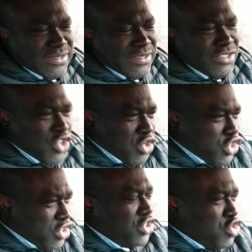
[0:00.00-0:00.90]
not
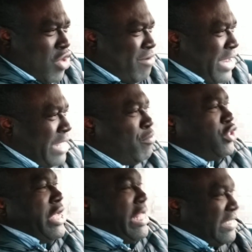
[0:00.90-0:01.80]
just you have light, but
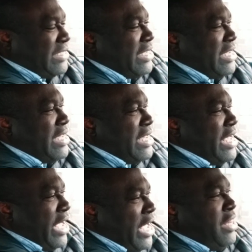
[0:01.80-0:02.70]
it's
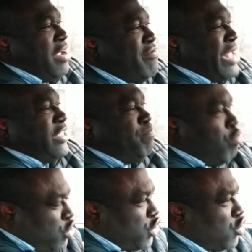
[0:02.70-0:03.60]
in the right
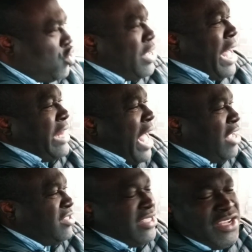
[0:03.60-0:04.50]
position and
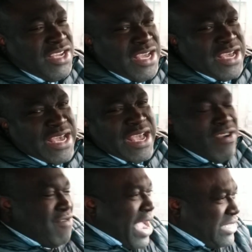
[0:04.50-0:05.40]
has the
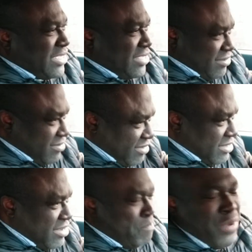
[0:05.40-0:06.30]
right
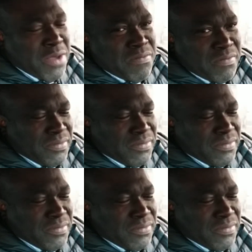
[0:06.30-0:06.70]
beam.